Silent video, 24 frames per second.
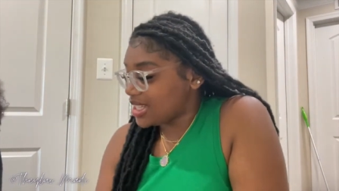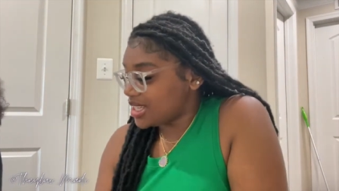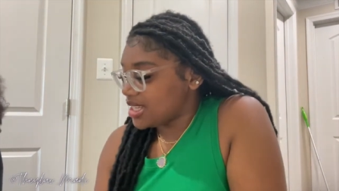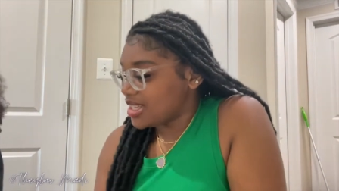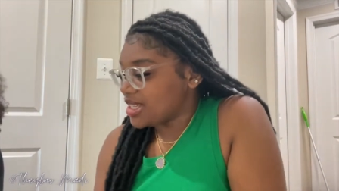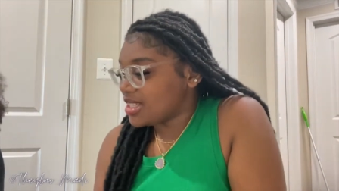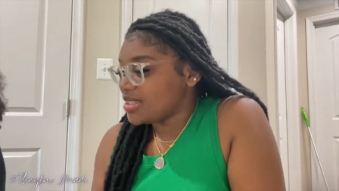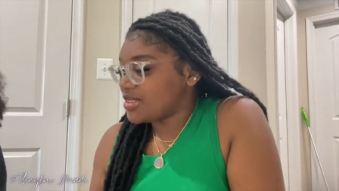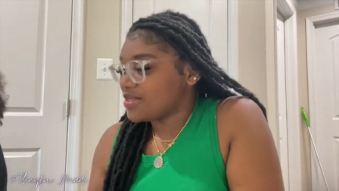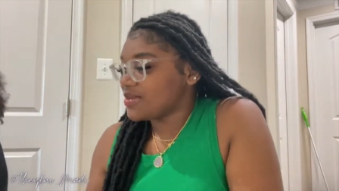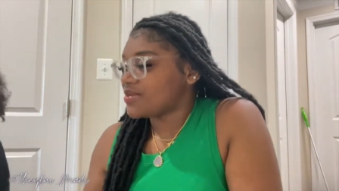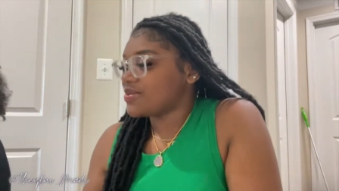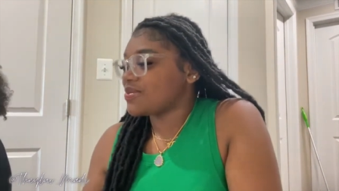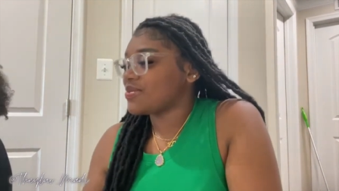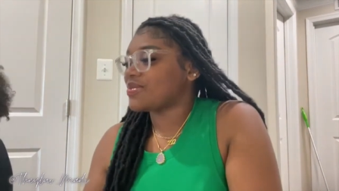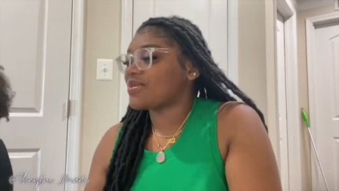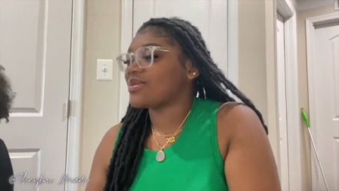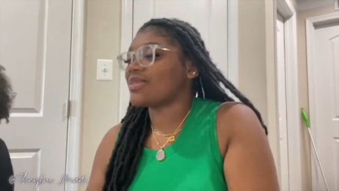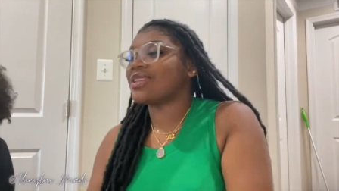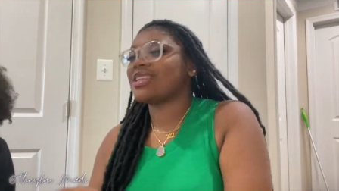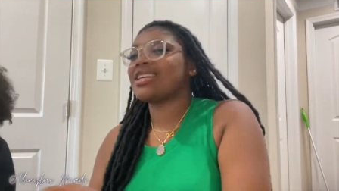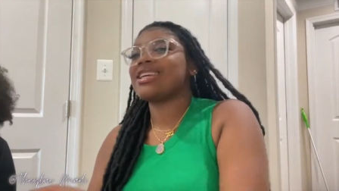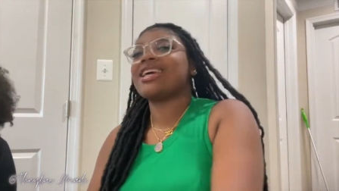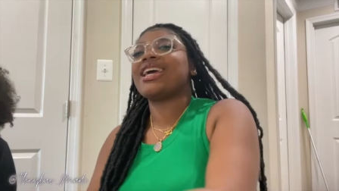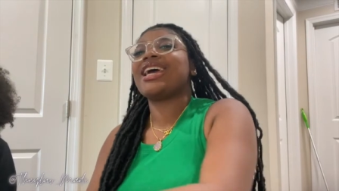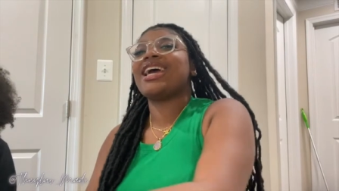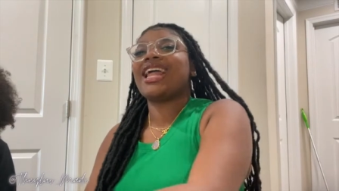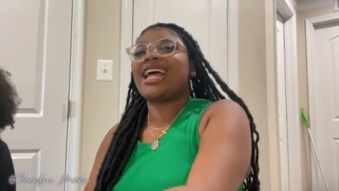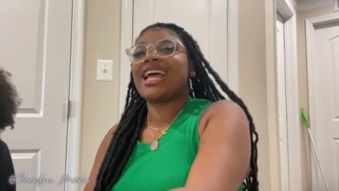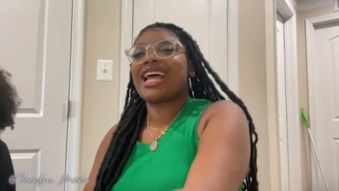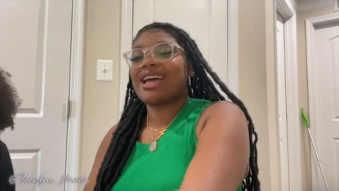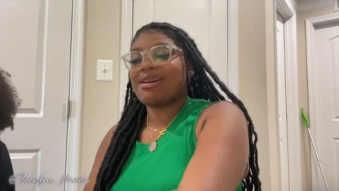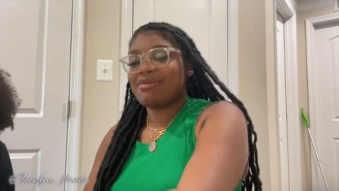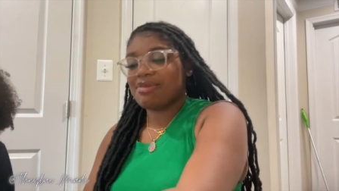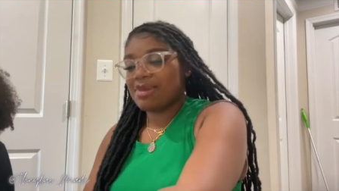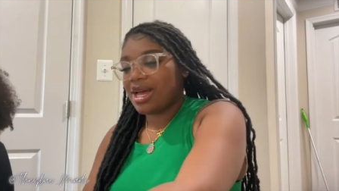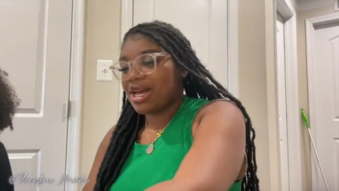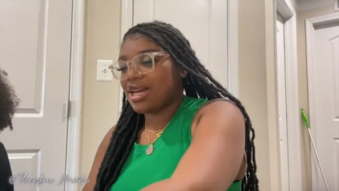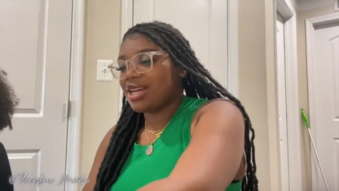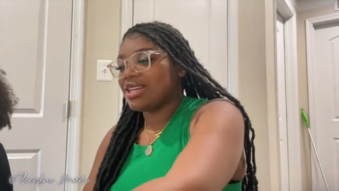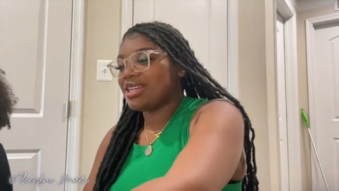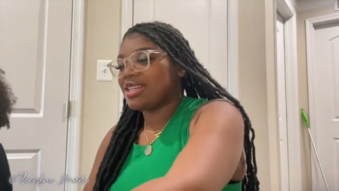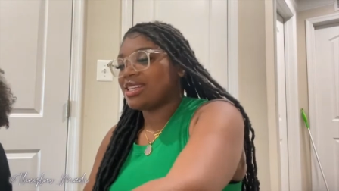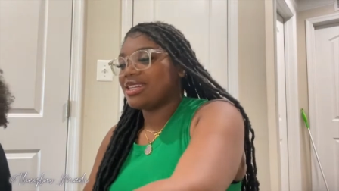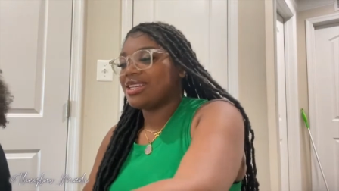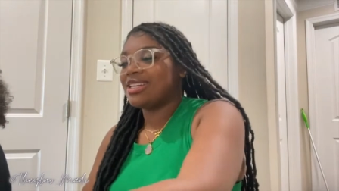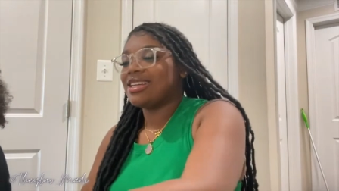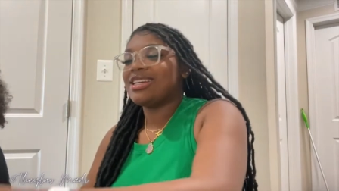Alright, um now I got my
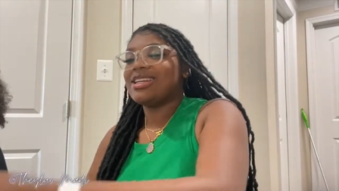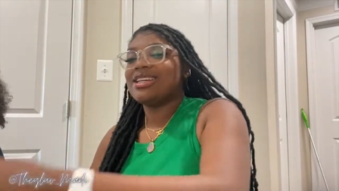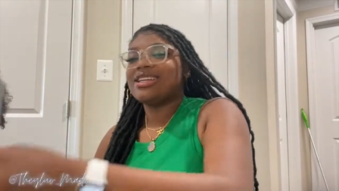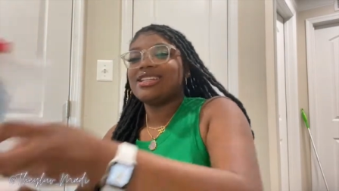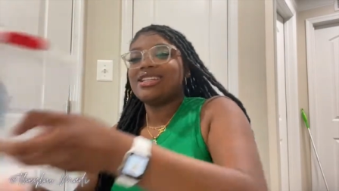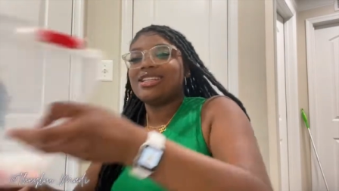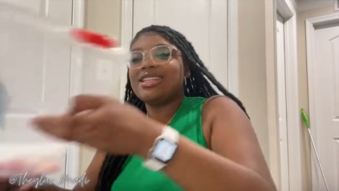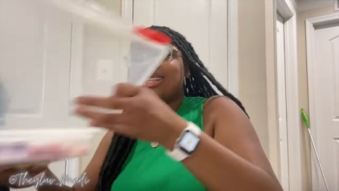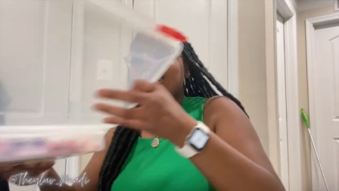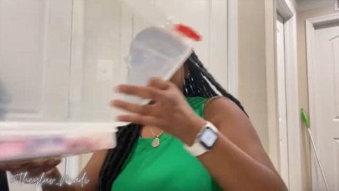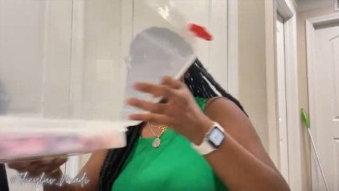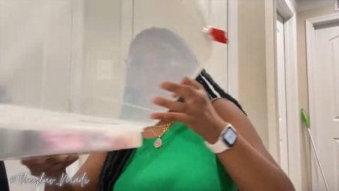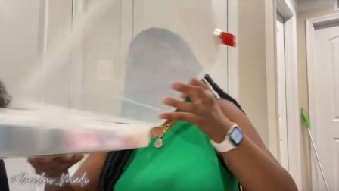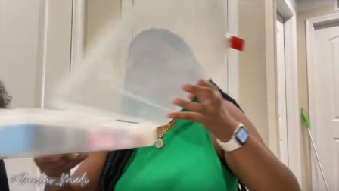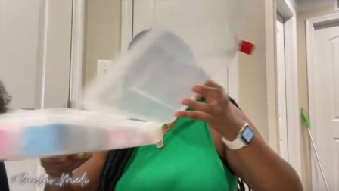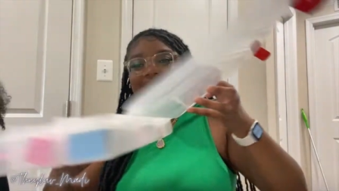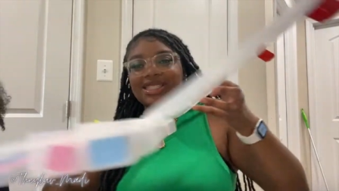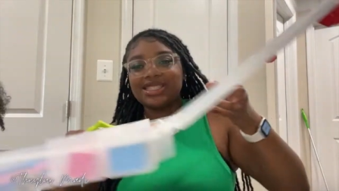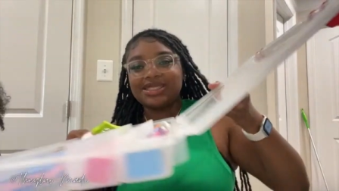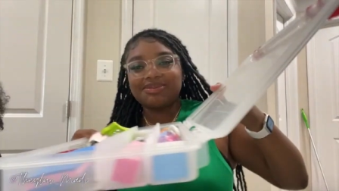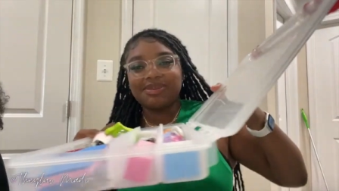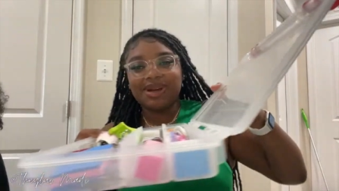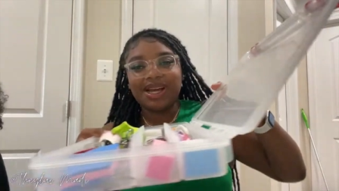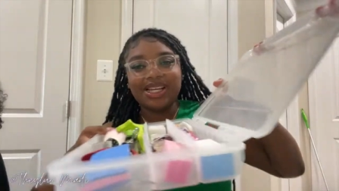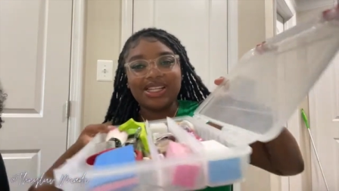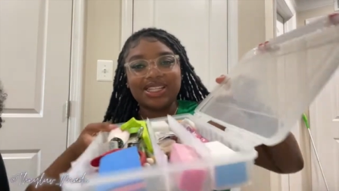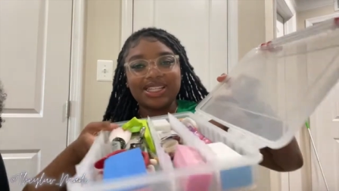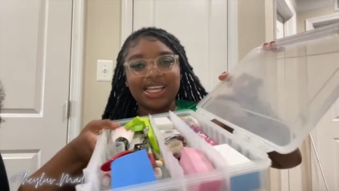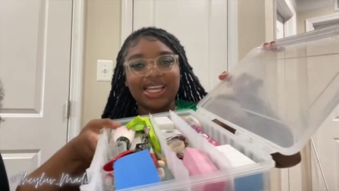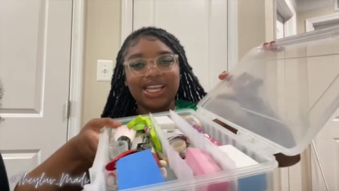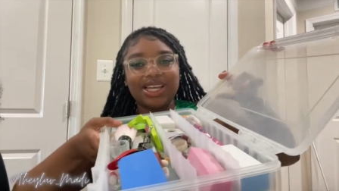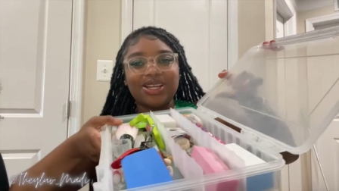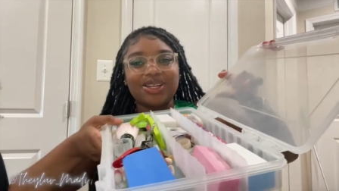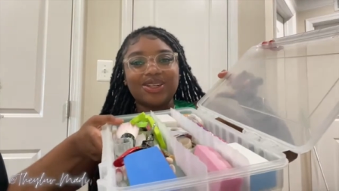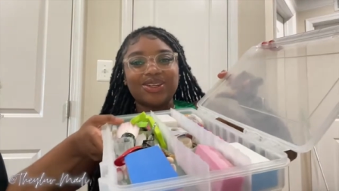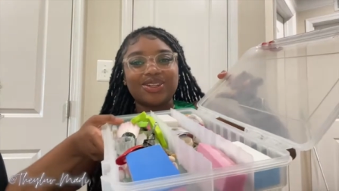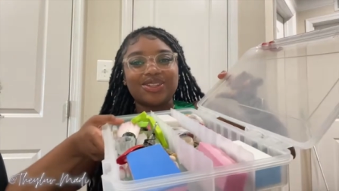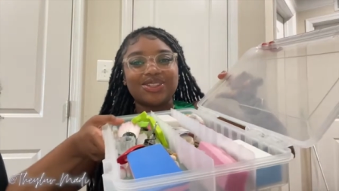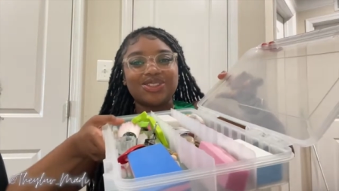It's my this my nail